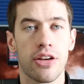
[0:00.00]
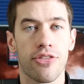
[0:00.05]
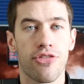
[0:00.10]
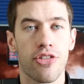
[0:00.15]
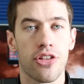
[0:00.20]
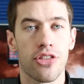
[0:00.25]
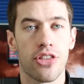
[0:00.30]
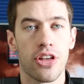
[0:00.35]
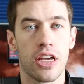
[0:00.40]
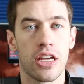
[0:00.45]

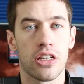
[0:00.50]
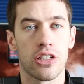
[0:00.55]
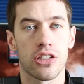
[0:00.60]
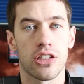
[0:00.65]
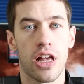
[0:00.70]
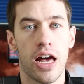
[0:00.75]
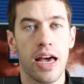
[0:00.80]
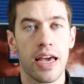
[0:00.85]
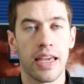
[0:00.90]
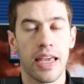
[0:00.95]
different things
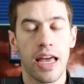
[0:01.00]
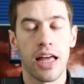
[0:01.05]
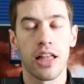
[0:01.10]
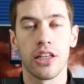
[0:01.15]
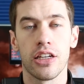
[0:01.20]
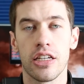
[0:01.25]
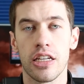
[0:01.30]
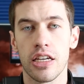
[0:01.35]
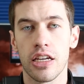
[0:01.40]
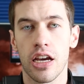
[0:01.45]
like
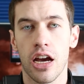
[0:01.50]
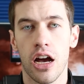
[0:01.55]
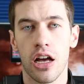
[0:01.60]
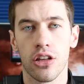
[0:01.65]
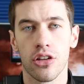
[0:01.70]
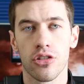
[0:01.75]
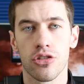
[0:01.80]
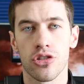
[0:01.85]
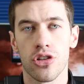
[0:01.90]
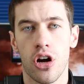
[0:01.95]
LED
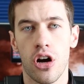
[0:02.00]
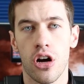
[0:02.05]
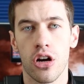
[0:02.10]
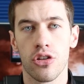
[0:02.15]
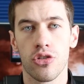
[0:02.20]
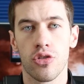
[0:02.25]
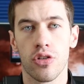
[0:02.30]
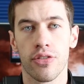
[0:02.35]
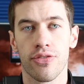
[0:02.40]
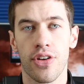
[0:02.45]
colors
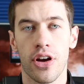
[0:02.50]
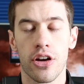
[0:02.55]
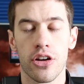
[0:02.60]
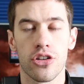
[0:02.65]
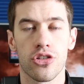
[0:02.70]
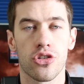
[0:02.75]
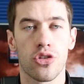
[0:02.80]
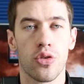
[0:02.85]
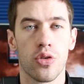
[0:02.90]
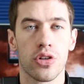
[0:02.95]
on your
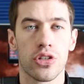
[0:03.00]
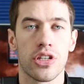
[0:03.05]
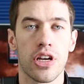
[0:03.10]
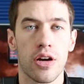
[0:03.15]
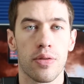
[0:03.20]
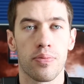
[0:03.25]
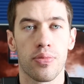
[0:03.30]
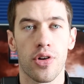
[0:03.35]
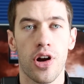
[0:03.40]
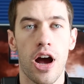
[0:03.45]
various
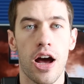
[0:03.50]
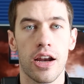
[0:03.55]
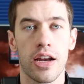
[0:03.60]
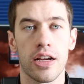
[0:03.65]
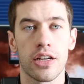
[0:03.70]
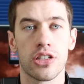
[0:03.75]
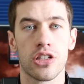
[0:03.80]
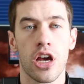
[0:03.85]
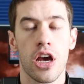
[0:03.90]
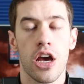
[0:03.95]
Corsair
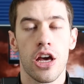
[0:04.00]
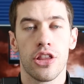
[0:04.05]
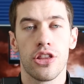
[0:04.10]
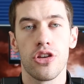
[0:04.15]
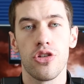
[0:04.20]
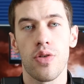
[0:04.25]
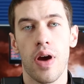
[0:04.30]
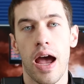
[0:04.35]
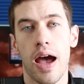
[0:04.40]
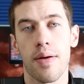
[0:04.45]
products that
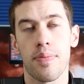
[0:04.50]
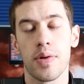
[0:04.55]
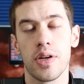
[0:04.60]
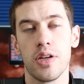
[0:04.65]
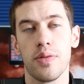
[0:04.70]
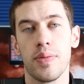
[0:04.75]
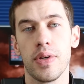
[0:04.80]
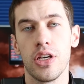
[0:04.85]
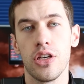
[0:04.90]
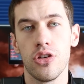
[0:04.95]
you happen
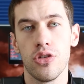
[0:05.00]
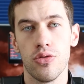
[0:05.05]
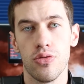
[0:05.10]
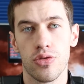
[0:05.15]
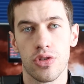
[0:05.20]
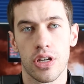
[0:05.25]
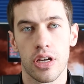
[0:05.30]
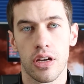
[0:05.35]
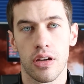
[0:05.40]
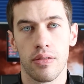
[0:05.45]
to be
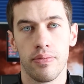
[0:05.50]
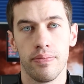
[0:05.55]
using.